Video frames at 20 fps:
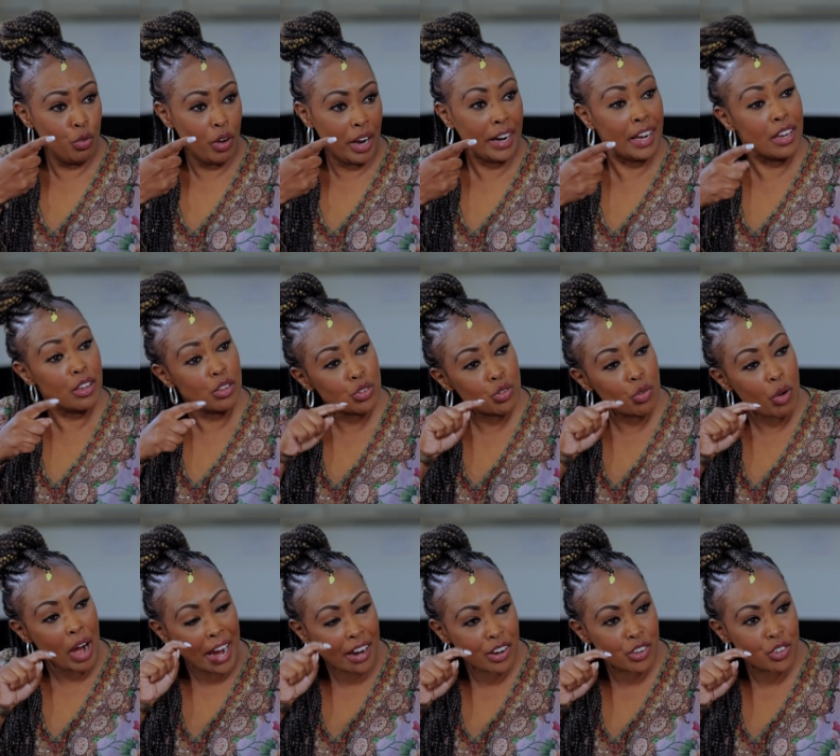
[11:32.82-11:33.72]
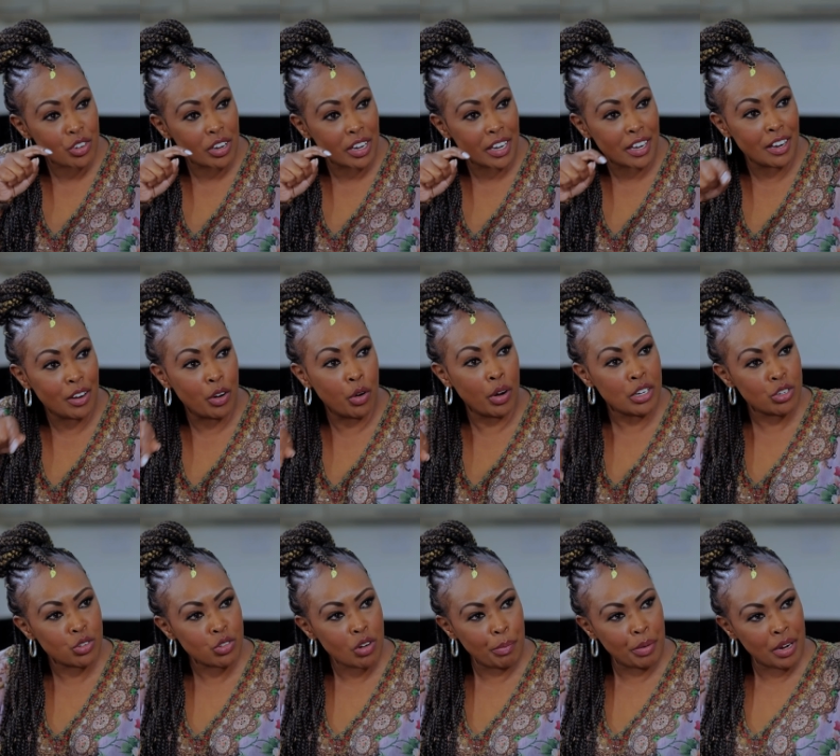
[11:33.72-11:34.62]
And I used to actually go
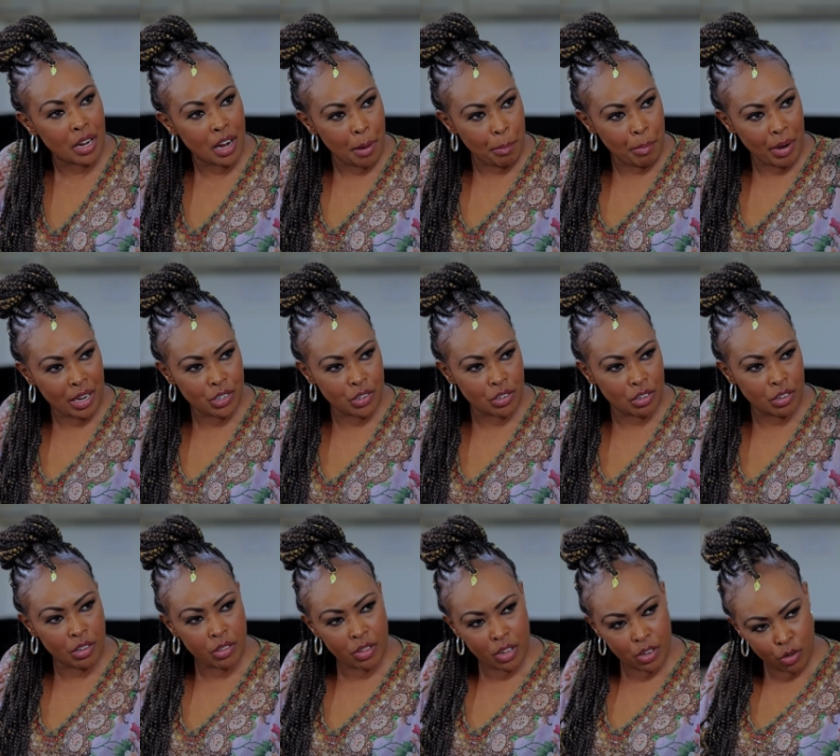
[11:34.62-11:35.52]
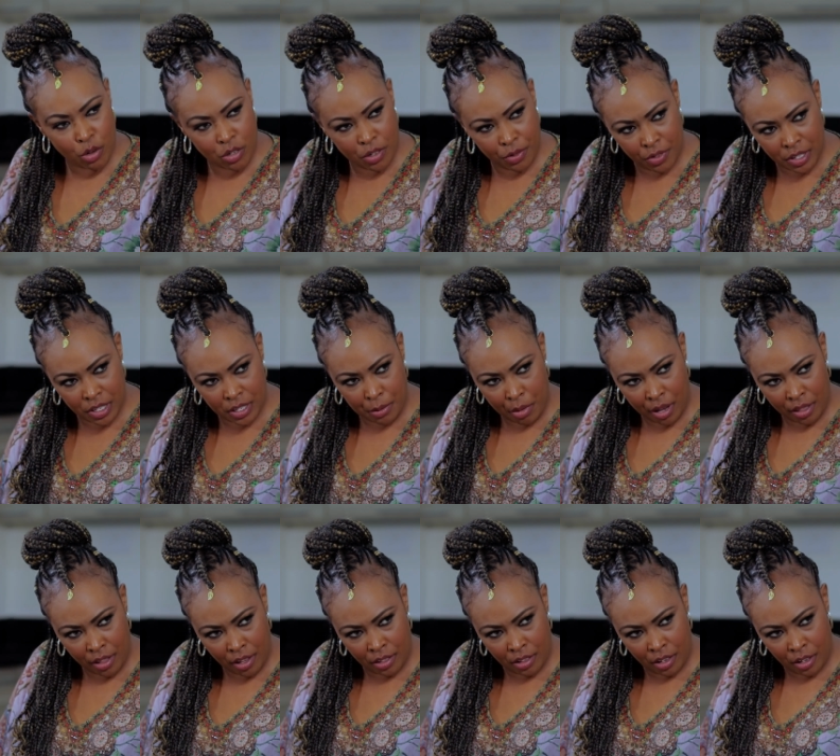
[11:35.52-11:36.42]
and shop in her pantry. That you go to visit
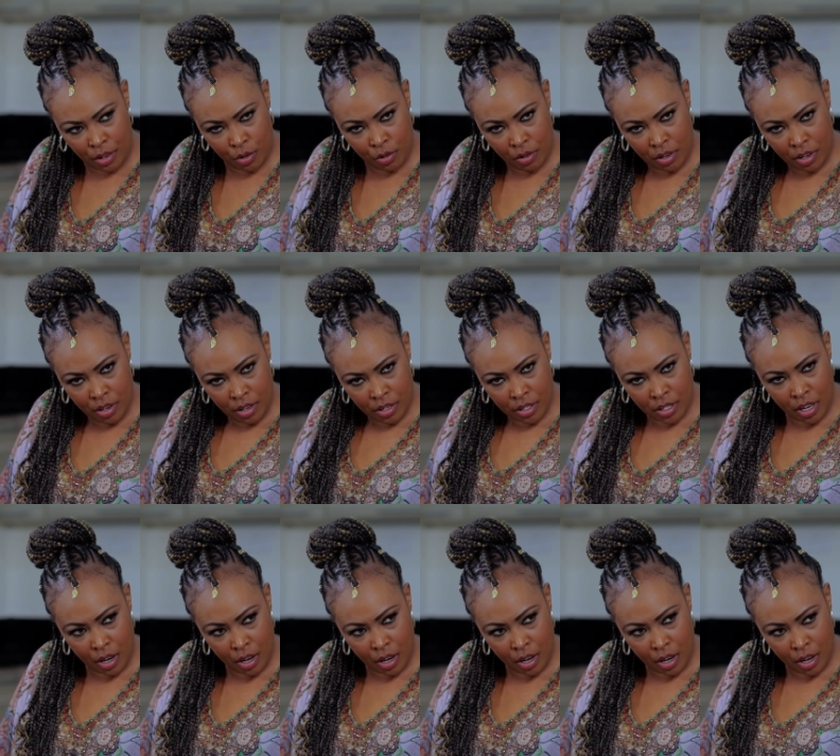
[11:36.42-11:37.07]
mother and then you